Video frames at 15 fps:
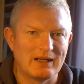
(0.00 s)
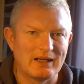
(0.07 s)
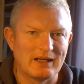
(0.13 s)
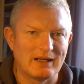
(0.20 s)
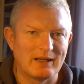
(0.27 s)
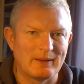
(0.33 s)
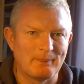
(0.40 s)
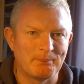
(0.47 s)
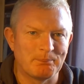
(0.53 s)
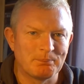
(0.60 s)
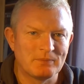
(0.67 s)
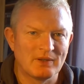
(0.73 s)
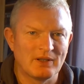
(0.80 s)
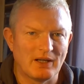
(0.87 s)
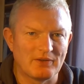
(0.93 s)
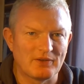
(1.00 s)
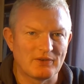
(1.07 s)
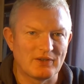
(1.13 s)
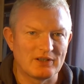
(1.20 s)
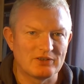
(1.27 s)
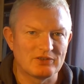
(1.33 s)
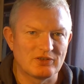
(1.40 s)
Um, other
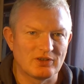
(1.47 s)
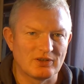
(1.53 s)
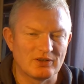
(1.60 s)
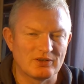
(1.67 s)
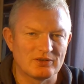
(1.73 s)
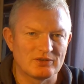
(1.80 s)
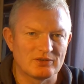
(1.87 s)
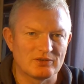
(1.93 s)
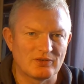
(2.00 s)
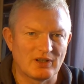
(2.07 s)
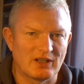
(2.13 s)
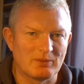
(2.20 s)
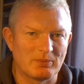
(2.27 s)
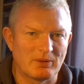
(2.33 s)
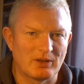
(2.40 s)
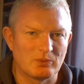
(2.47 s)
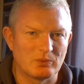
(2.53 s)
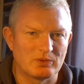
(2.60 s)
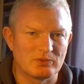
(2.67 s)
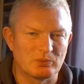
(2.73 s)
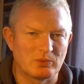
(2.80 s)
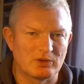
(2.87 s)
things to think about,
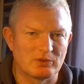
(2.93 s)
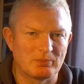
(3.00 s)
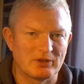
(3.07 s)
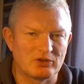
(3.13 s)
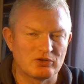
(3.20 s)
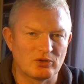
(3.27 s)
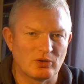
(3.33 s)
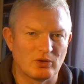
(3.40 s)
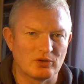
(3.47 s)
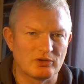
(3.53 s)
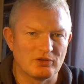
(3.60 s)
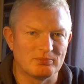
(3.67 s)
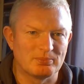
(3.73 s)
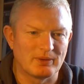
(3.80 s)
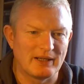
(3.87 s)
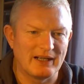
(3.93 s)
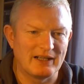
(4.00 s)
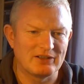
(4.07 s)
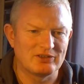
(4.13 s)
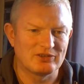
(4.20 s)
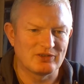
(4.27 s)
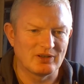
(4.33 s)
we're, we're, a bit short of
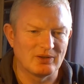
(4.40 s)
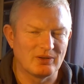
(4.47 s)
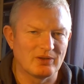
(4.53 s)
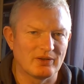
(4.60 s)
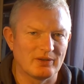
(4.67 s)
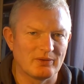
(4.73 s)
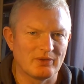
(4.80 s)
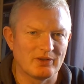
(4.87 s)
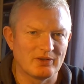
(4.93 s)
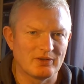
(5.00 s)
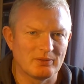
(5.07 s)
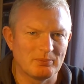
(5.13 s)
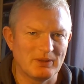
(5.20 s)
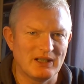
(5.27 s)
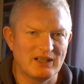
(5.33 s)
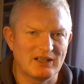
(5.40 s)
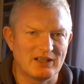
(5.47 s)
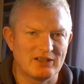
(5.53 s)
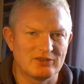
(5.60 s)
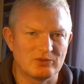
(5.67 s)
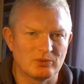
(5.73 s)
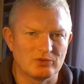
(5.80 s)
bread still. The, the, the,
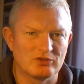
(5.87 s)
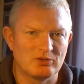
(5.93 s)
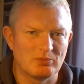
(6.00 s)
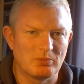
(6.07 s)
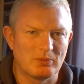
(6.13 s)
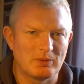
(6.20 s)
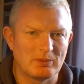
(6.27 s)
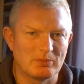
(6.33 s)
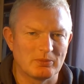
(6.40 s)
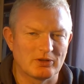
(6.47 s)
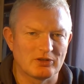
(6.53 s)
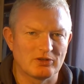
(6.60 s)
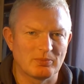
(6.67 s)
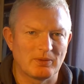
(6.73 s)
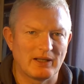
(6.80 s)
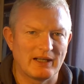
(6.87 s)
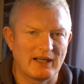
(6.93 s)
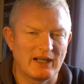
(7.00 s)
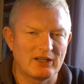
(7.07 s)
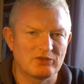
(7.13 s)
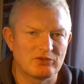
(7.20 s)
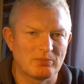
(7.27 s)
bakeries don't seem to be able to supply
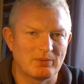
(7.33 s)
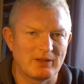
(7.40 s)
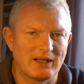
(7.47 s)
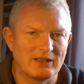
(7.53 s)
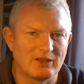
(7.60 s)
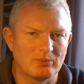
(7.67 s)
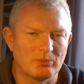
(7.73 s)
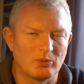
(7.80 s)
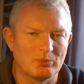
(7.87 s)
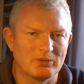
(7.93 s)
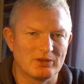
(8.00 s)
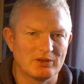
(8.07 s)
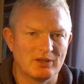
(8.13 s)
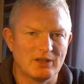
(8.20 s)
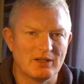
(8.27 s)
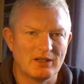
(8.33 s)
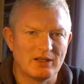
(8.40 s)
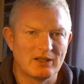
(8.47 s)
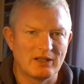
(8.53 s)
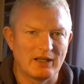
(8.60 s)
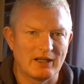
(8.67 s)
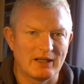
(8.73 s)
extra bread at the moment.
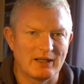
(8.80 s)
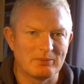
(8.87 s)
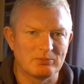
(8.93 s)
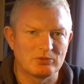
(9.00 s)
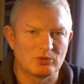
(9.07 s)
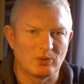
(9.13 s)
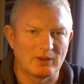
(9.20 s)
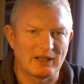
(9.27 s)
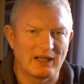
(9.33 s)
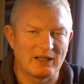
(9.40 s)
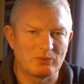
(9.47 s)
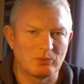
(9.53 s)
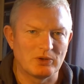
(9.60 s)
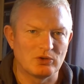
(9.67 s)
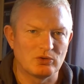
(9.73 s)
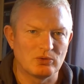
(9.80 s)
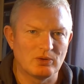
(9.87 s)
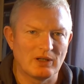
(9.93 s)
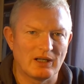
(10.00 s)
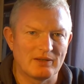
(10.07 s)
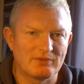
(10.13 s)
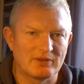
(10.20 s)
Um, so again, we do
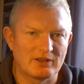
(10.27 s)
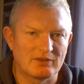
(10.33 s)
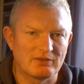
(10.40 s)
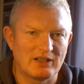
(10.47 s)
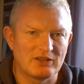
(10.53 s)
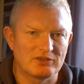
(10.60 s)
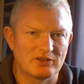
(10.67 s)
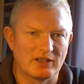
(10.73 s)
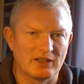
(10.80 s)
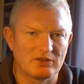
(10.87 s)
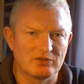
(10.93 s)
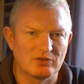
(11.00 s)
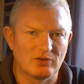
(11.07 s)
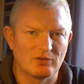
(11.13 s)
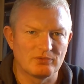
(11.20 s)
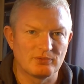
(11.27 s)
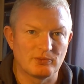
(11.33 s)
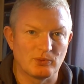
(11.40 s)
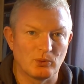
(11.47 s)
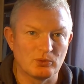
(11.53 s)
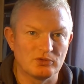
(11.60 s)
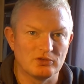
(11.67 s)
have a great selection of
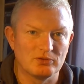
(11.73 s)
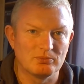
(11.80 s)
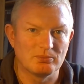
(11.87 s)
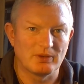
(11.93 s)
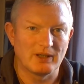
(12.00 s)
frozen